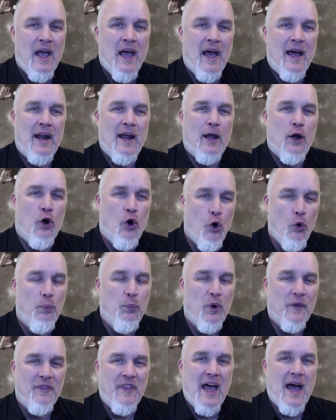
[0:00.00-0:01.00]
And I hope
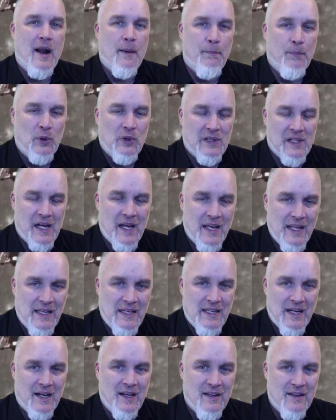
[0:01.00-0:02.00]
what that applying
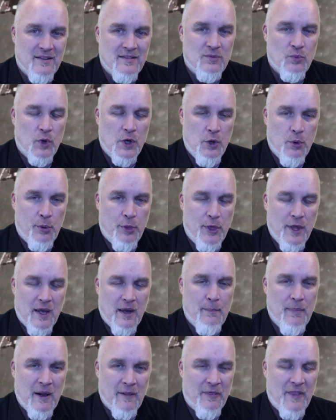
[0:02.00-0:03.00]
does, when you think
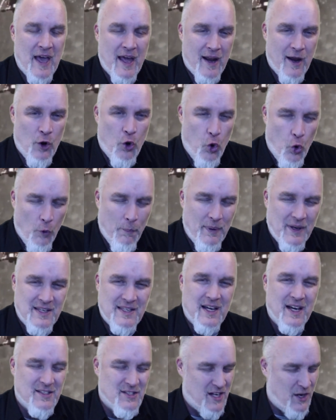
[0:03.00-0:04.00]
about that, I hope it does.